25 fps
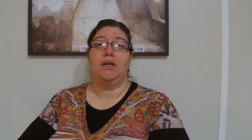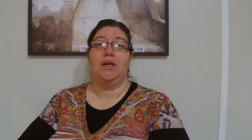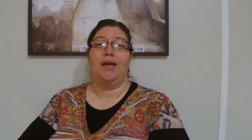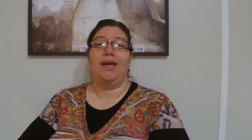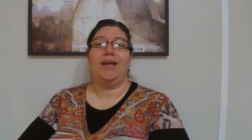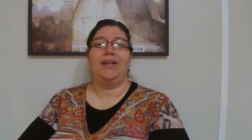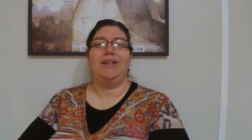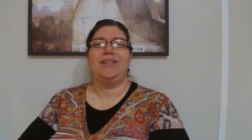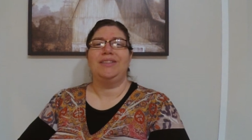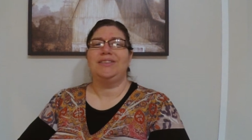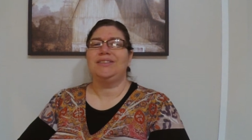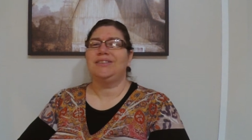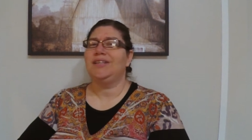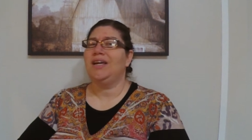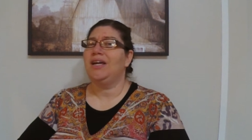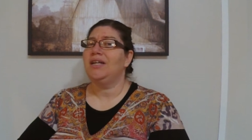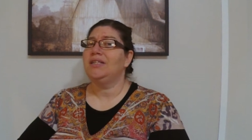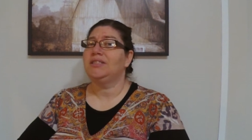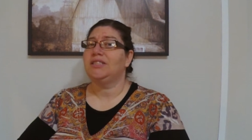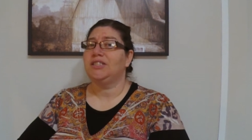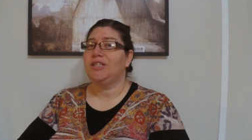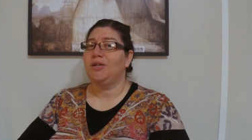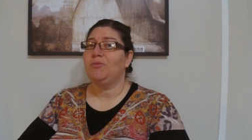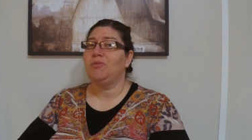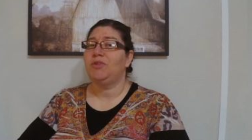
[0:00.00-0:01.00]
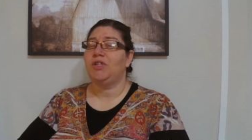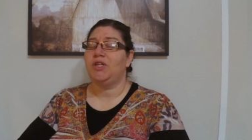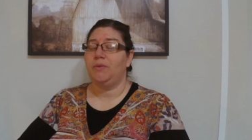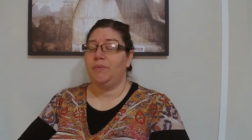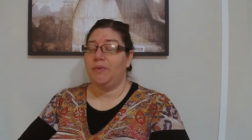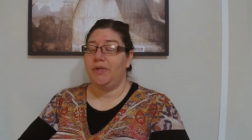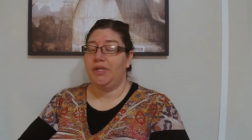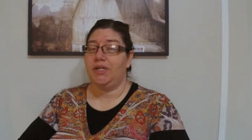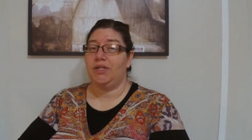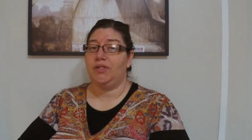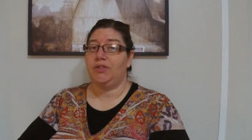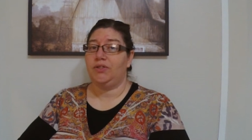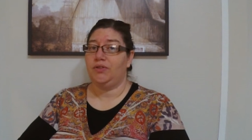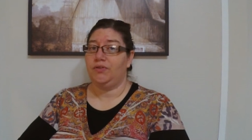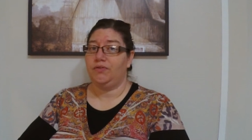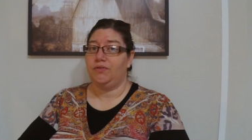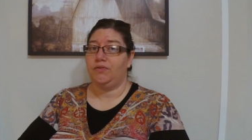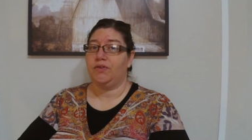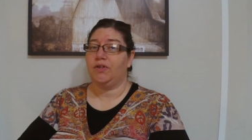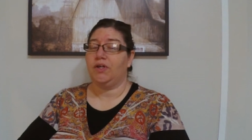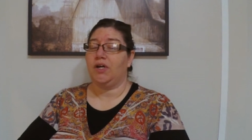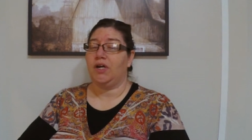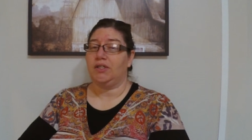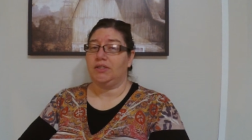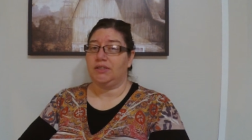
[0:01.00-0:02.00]
And it's not something we can do
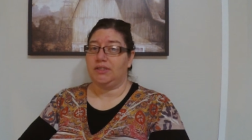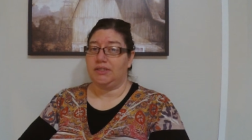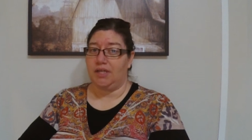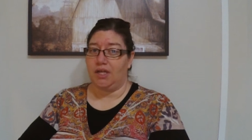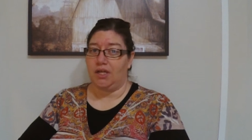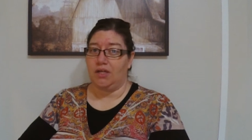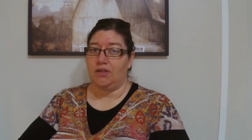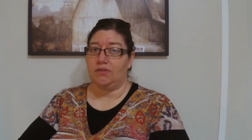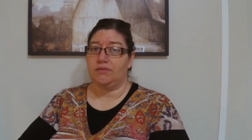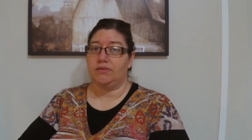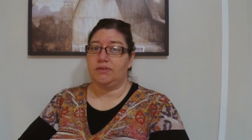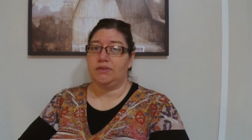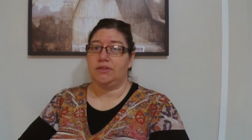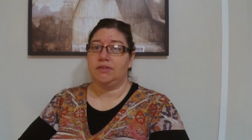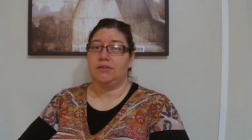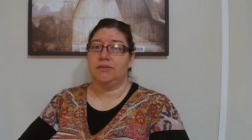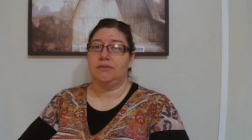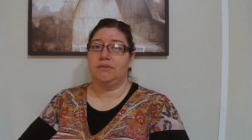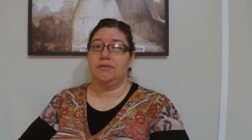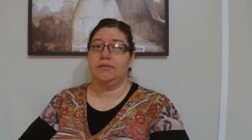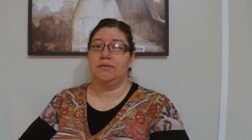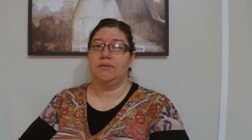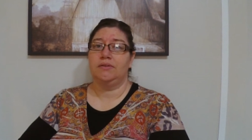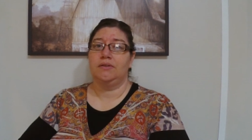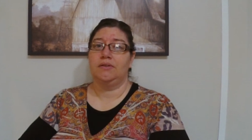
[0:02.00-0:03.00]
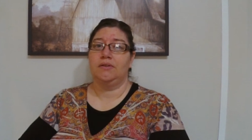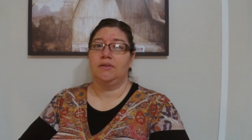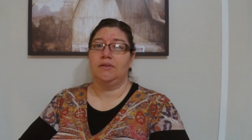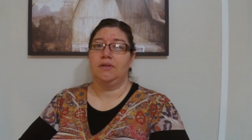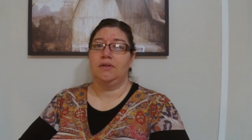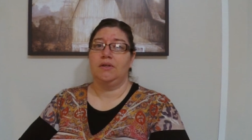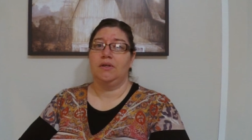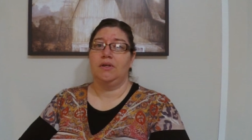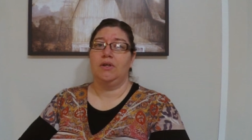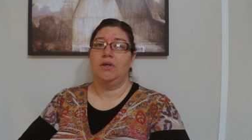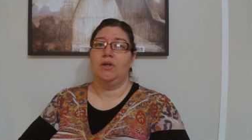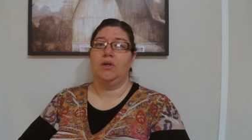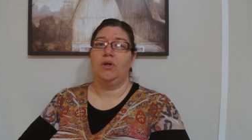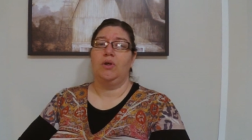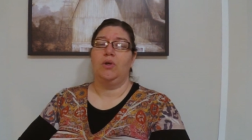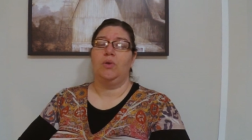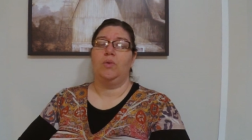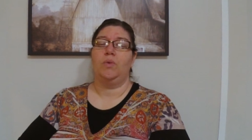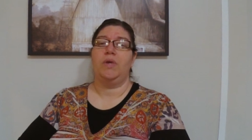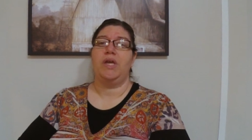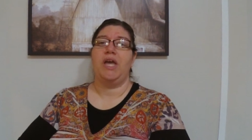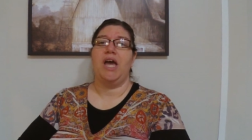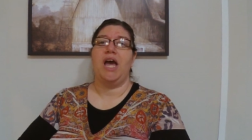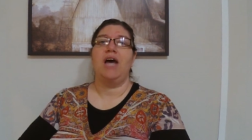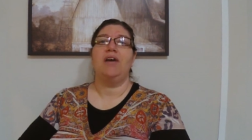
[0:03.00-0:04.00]
for ourselves.
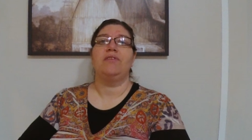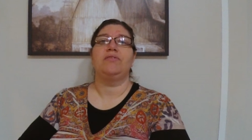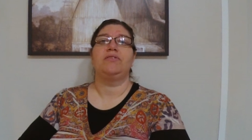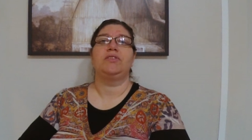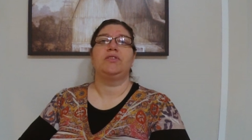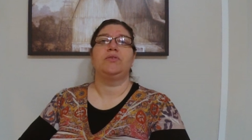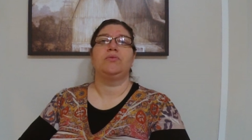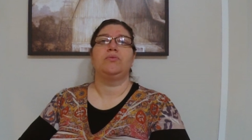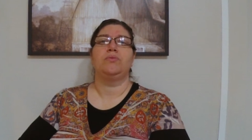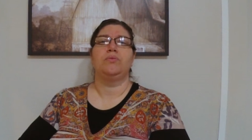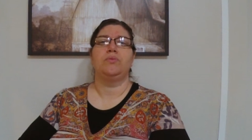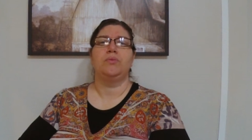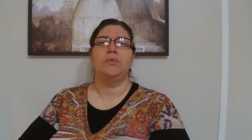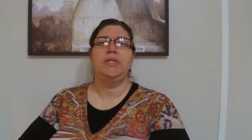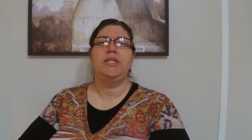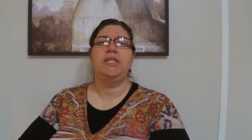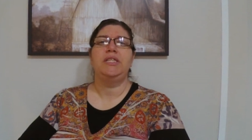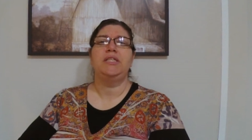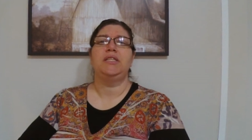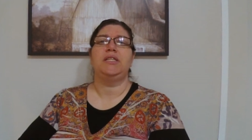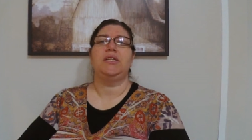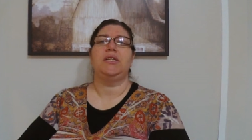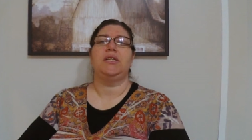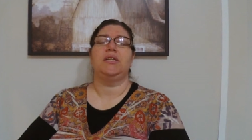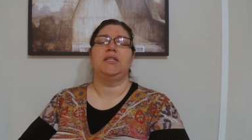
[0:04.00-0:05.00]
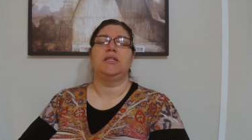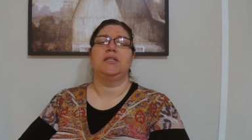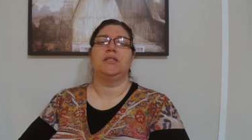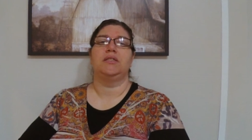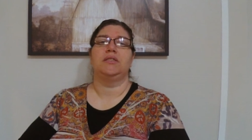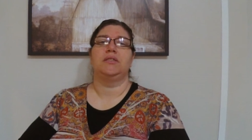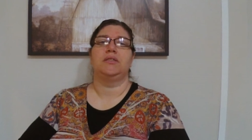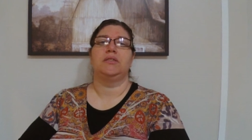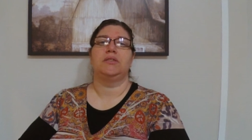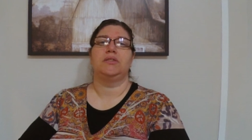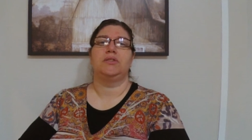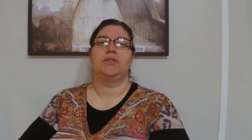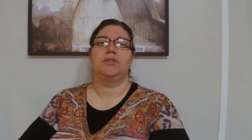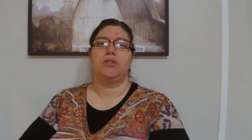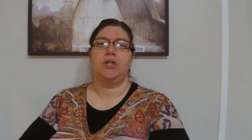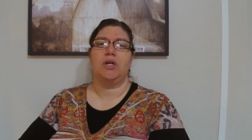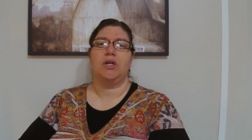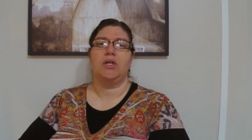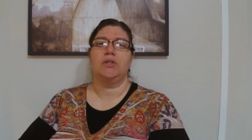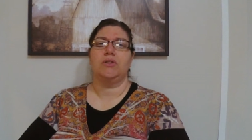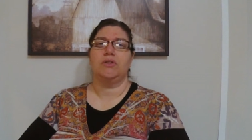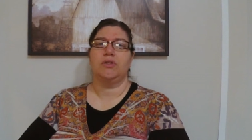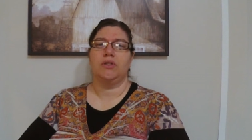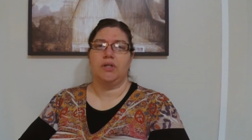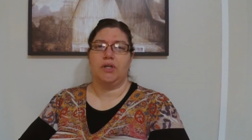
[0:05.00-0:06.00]
We have to really
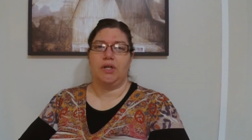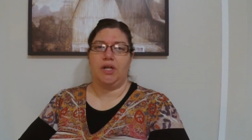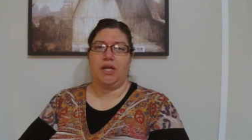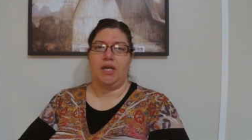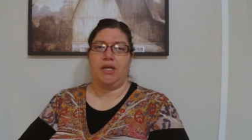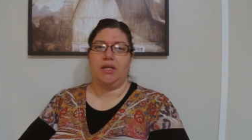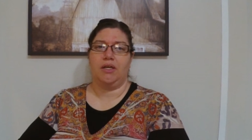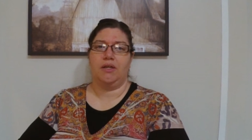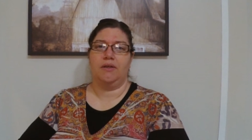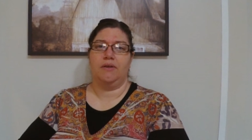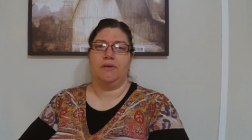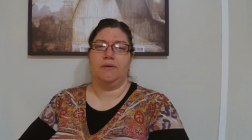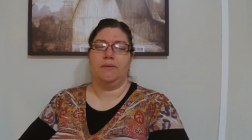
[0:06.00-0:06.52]
start learning